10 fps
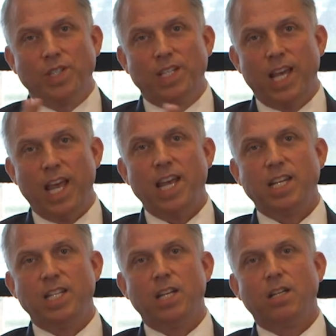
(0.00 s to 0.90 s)
Take
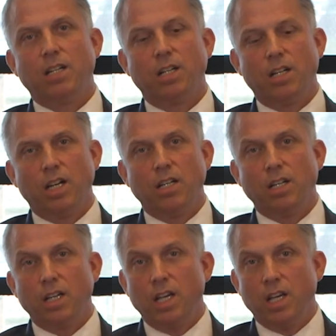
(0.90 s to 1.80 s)
the
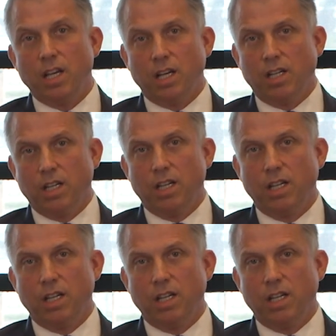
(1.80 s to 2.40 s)
RIAI.